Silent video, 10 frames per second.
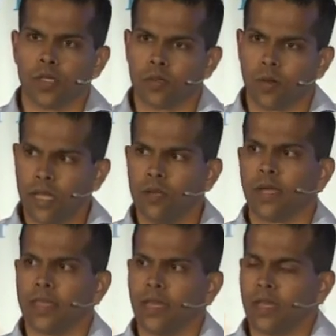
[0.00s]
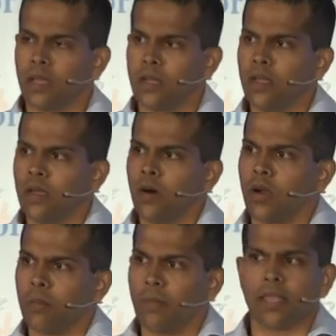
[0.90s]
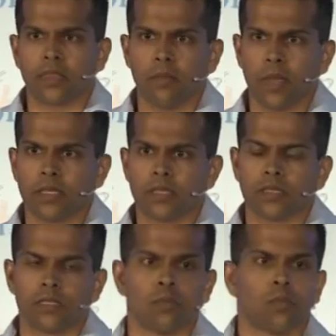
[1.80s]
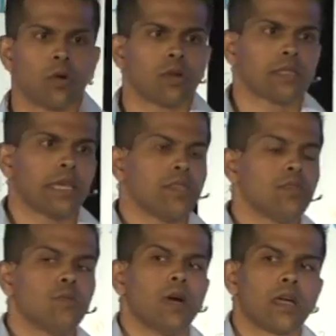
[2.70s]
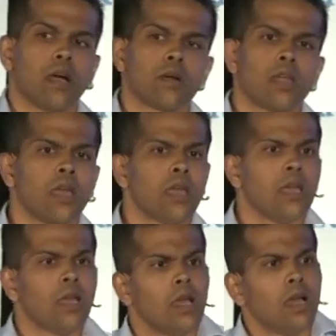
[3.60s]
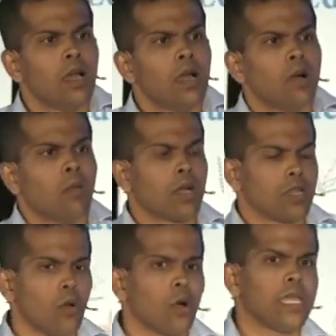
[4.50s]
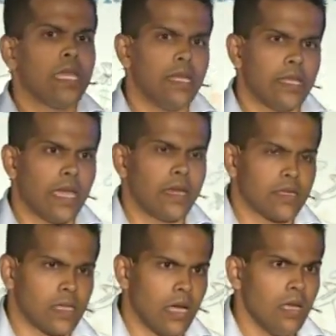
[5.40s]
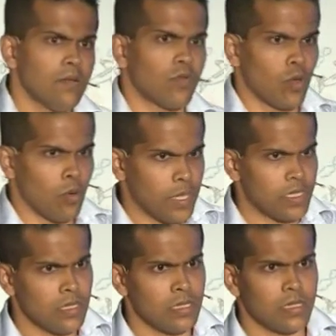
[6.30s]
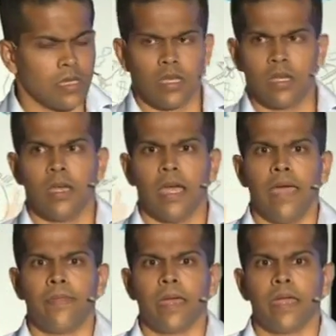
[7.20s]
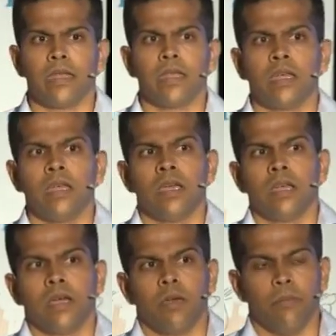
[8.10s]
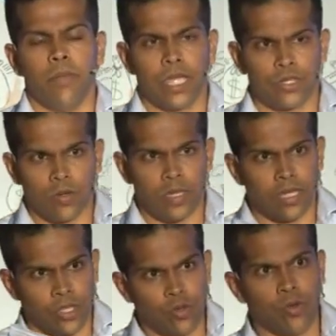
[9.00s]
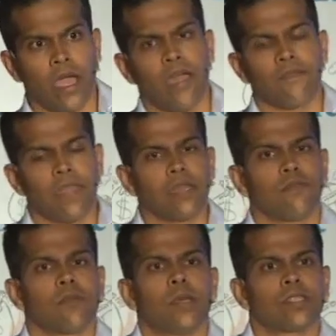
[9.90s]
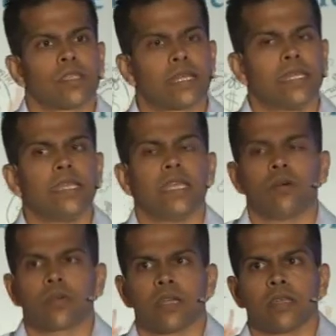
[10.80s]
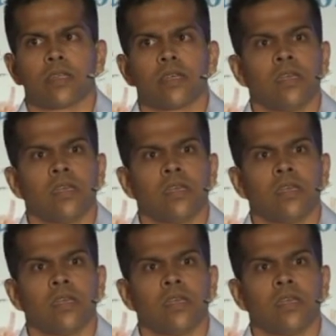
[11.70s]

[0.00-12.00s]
me, so I look at that on a monthly basis. It's important that you work out what your key indicators are for your business, and then make sure that you have that information clearly outlined.